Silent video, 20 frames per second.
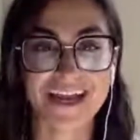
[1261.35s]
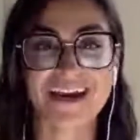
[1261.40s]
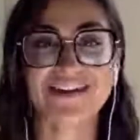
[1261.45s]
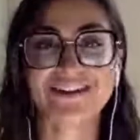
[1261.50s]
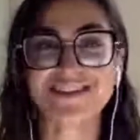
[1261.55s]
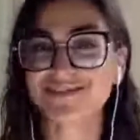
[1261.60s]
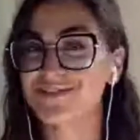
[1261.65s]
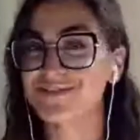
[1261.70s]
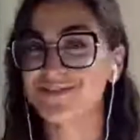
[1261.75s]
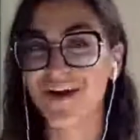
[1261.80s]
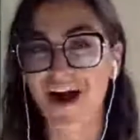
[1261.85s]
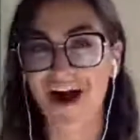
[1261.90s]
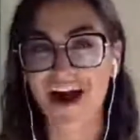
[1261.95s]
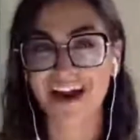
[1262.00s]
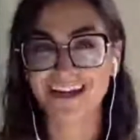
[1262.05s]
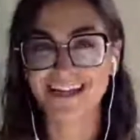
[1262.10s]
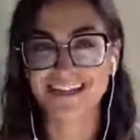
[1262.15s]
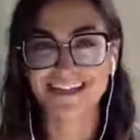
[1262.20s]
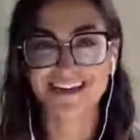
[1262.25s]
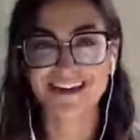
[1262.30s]
It's
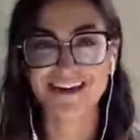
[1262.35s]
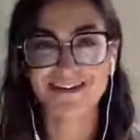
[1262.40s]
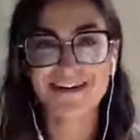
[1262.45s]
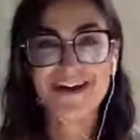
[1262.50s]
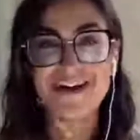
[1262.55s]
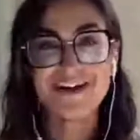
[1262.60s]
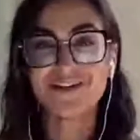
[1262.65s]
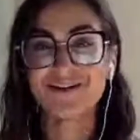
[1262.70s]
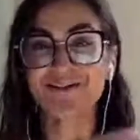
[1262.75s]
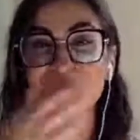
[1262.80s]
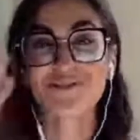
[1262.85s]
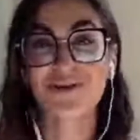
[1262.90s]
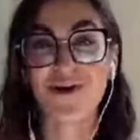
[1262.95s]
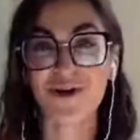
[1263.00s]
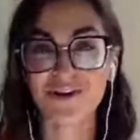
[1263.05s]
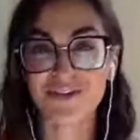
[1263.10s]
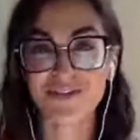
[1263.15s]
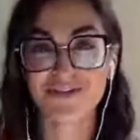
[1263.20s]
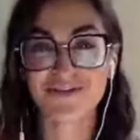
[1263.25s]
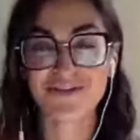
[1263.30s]
fine. You've
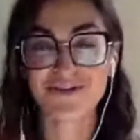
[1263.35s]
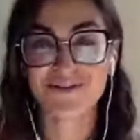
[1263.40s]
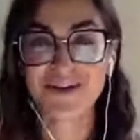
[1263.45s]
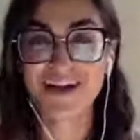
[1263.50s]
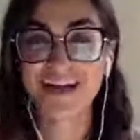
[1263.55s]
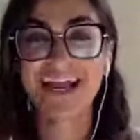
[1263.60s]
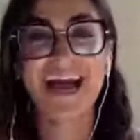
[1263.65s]
gone through it.